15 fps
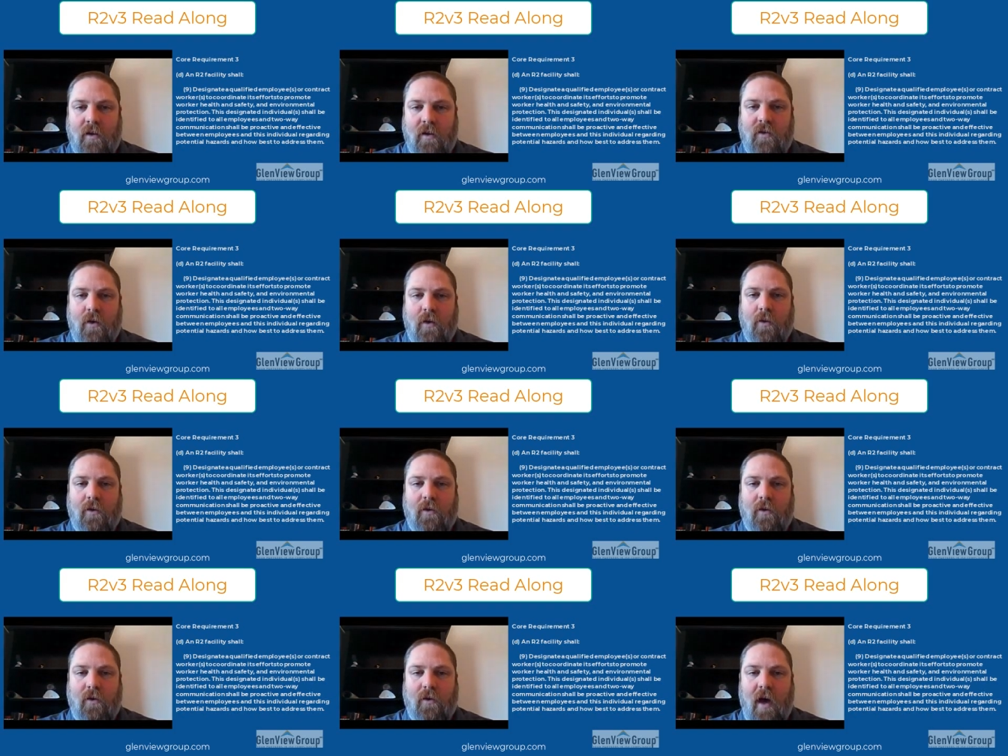So
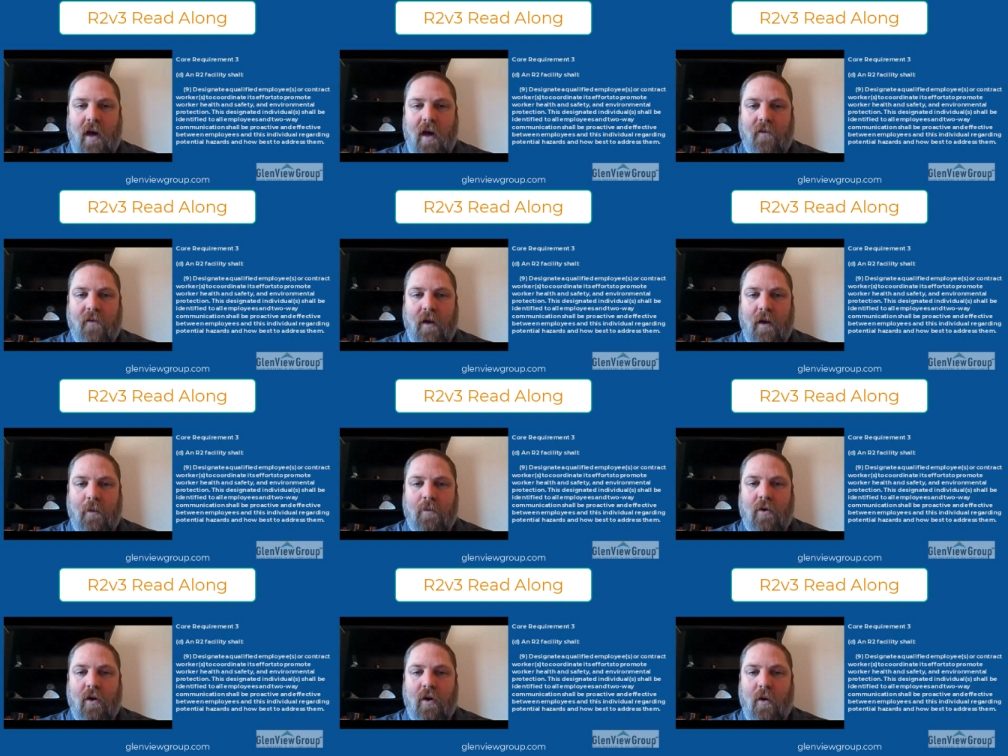to have a
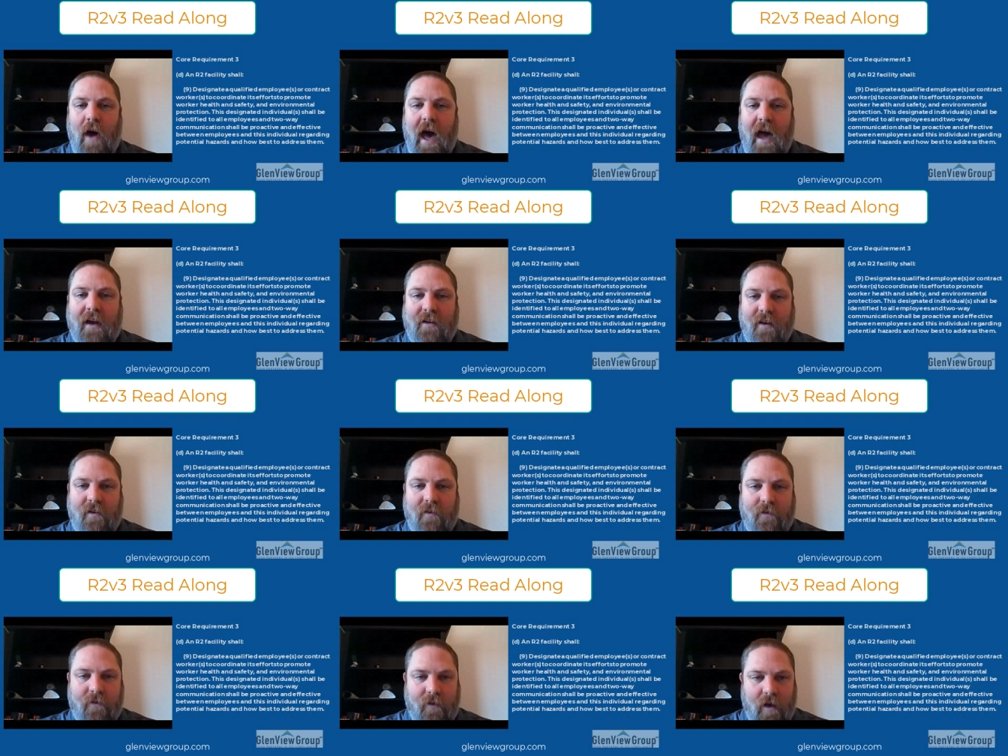
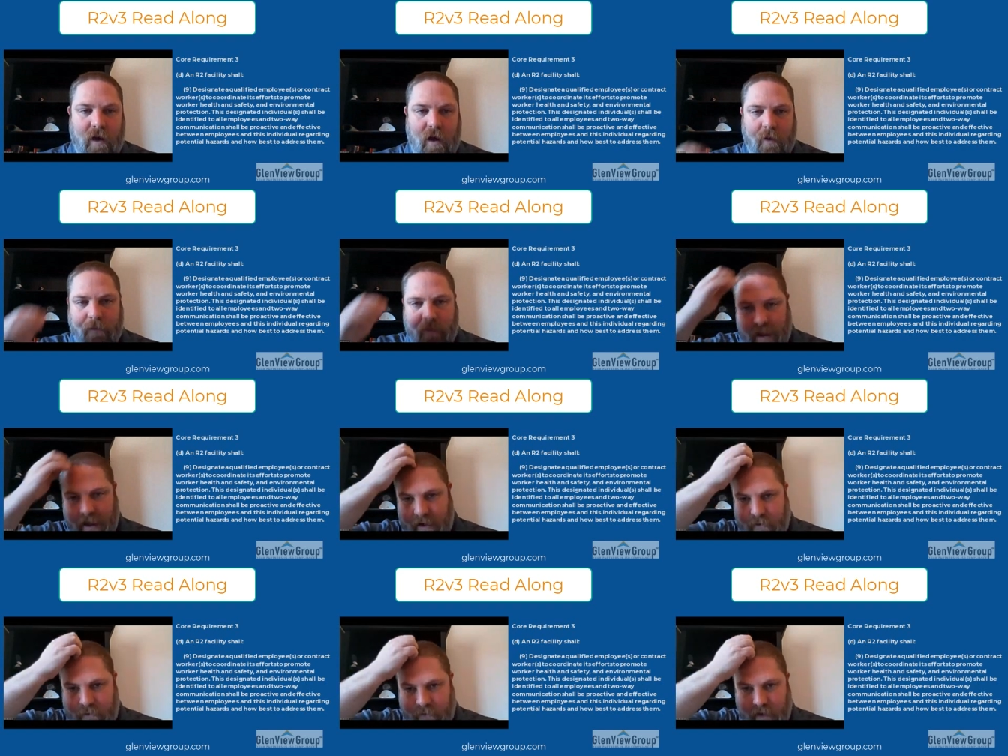proactive
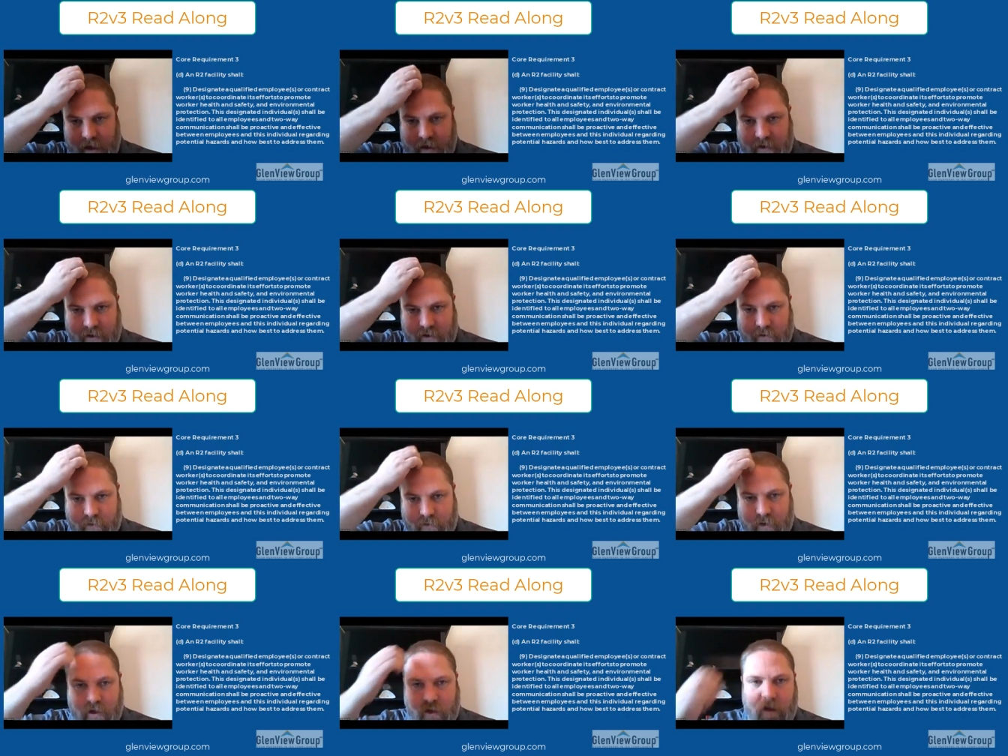and
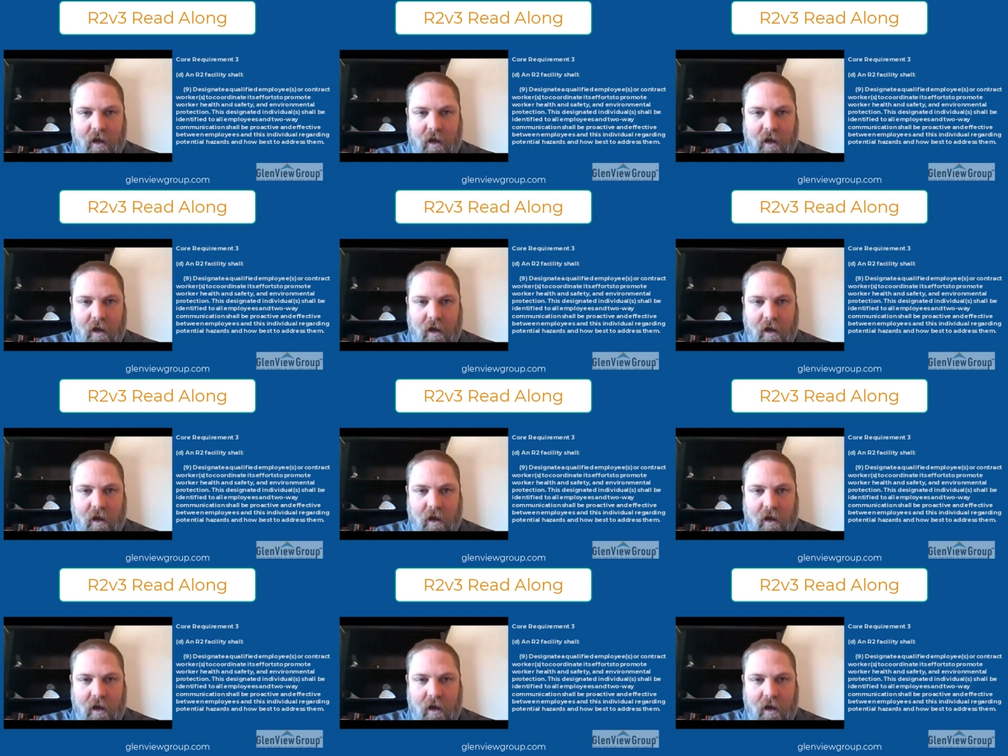effective